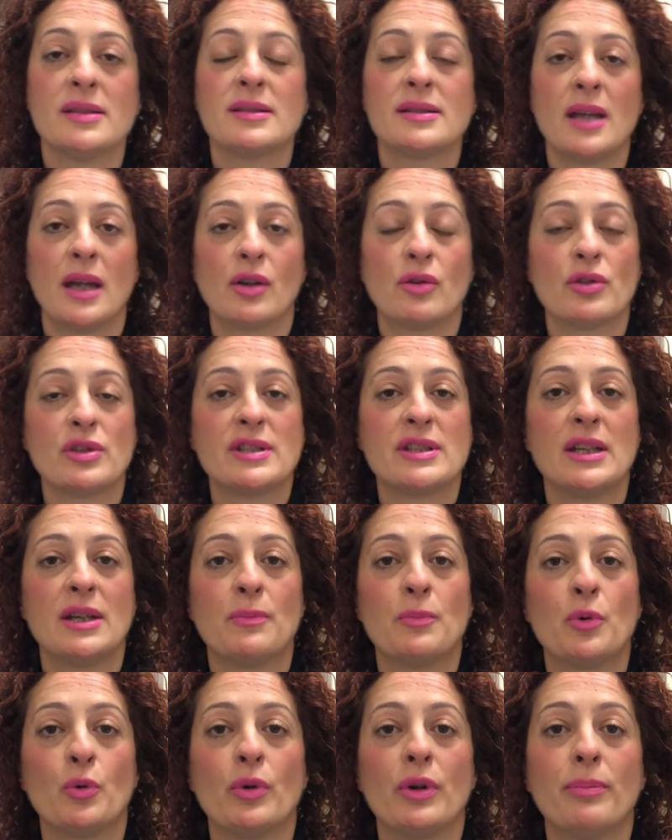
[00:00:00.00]
Second
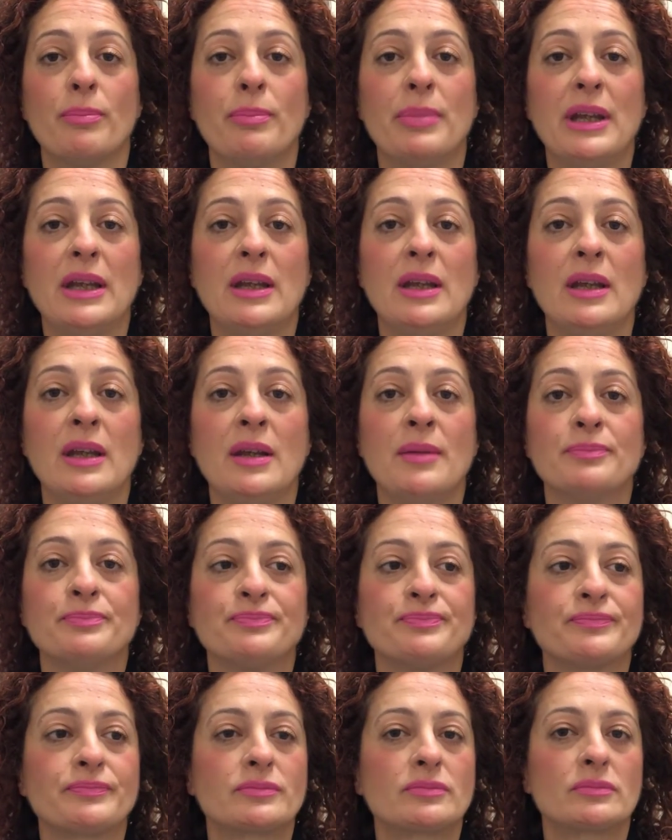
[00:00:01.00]
tip will be
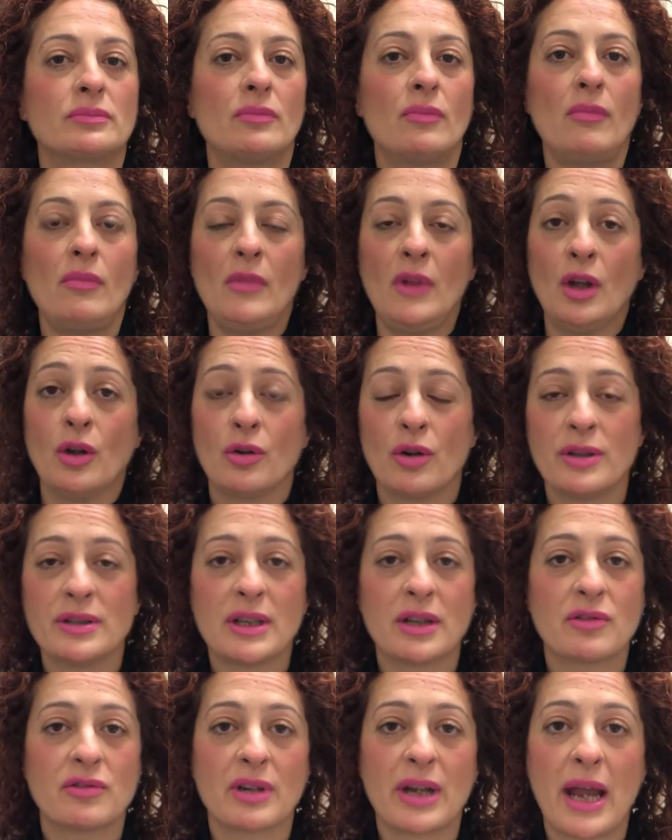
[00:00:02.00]

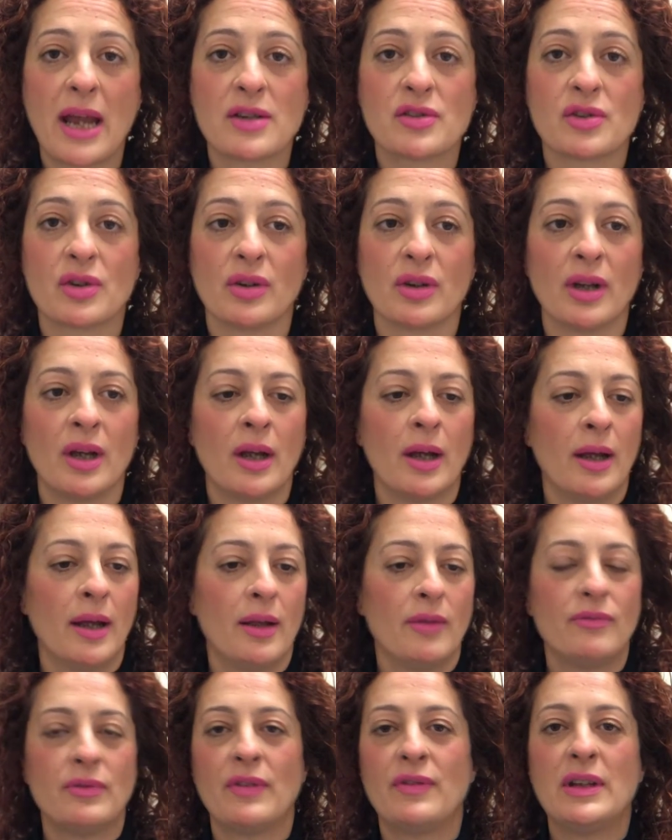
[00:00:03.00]
content creation.
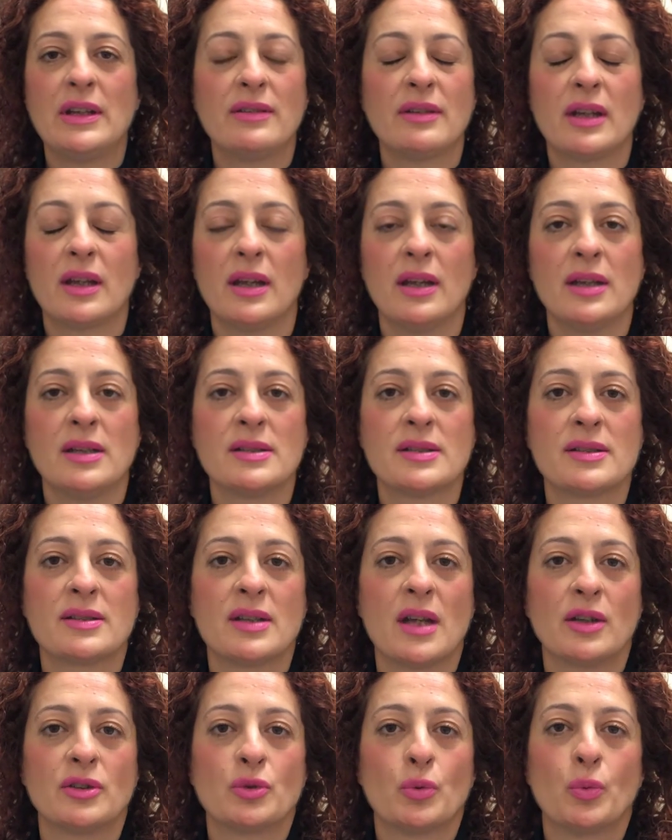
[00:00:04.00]
The thing is
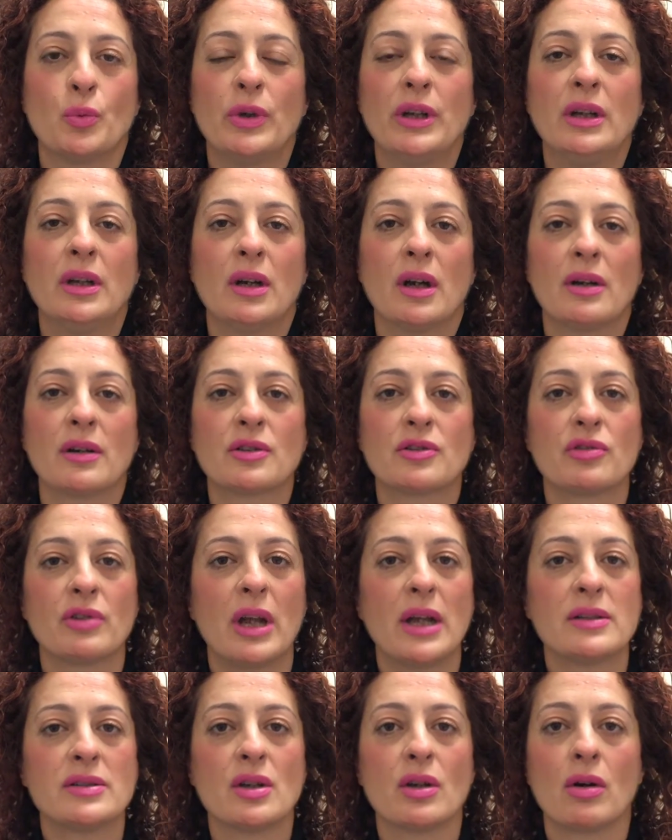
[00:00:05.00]
that we are
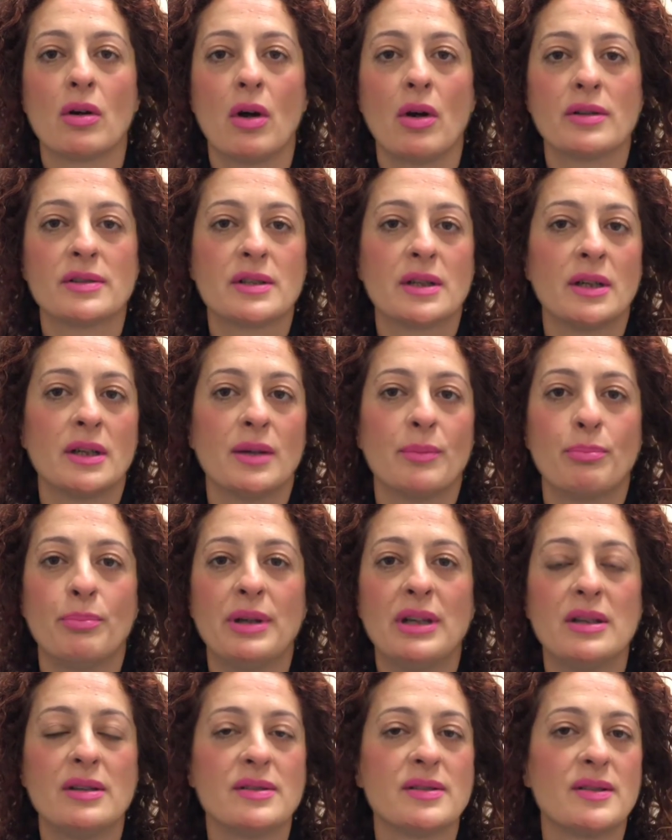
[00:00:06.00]
creating content and
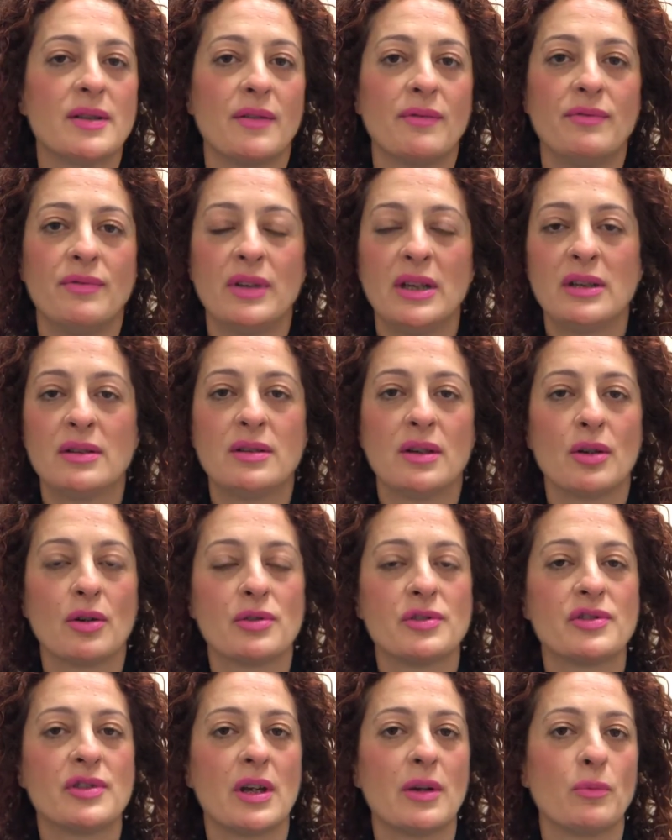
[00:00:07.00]
pins and
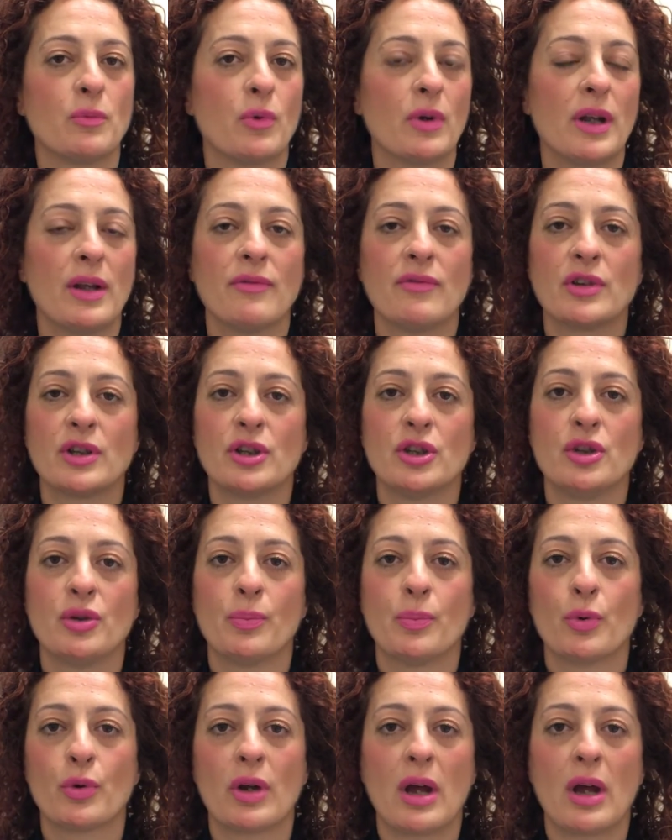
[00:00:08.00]
videos and whatever you put